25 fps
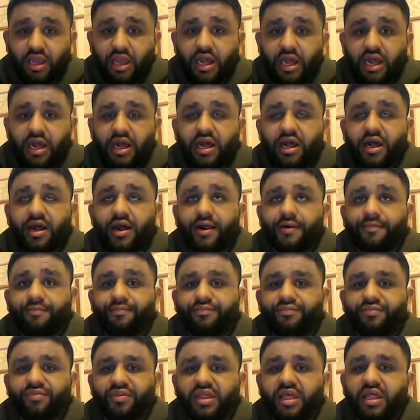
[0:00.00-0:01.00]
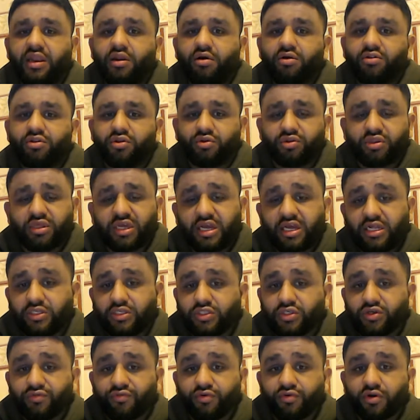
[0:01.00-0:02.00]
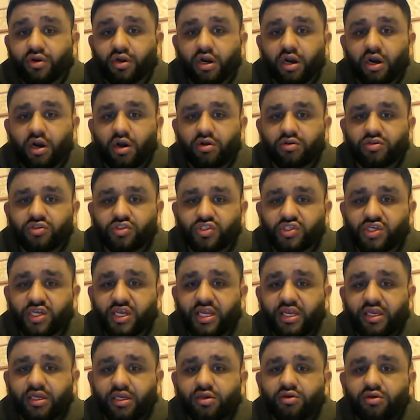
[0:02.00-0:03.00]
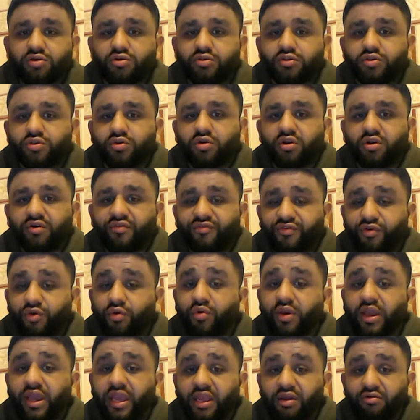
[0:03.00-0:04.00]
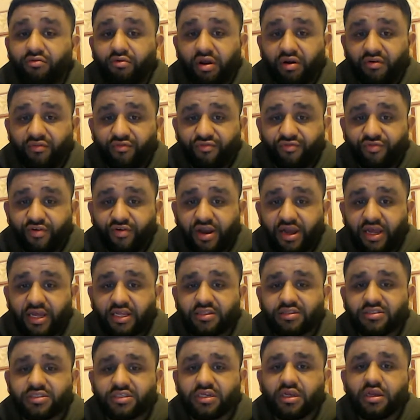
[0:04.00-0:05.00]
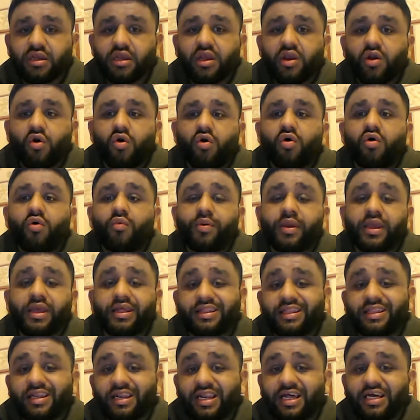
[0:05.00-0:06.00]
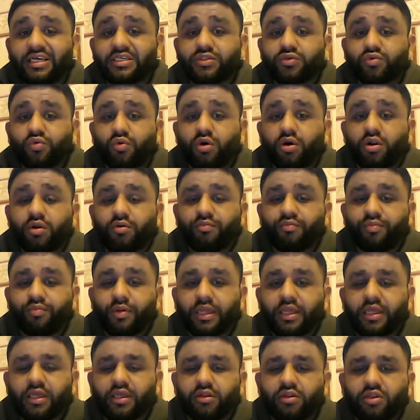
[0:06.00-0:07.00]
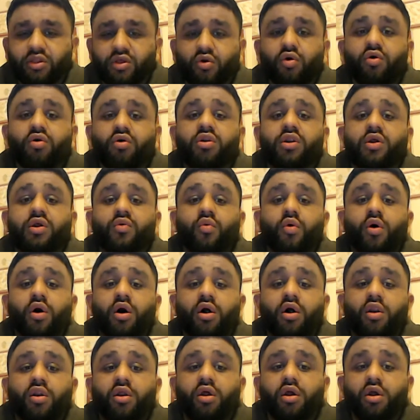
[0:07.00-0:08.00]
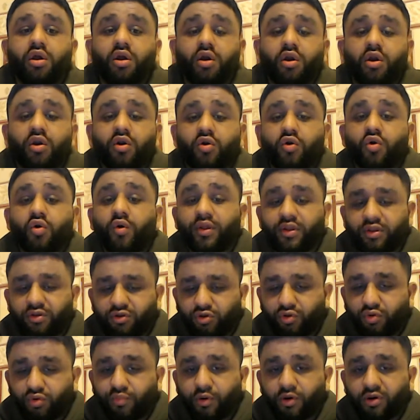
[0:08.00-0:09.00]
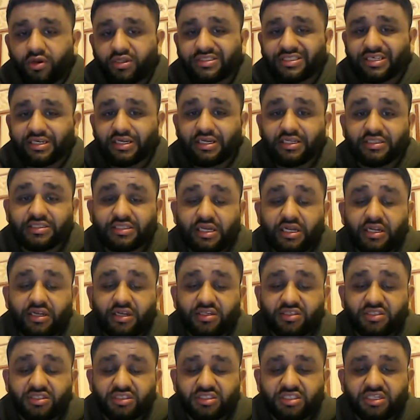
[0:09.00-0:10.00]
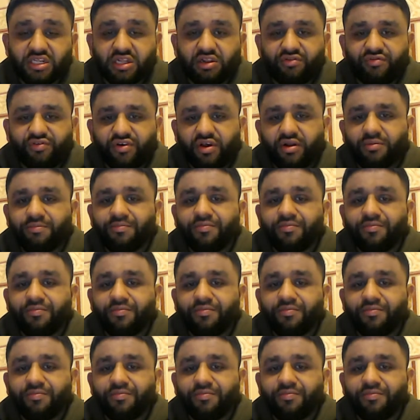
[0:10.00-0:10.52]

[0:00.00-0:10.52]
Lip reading: Then on the other hand, you've got Jake, who's done a few 8-round fights, albeit the last one being the only one going 2 points against Anderson Silva.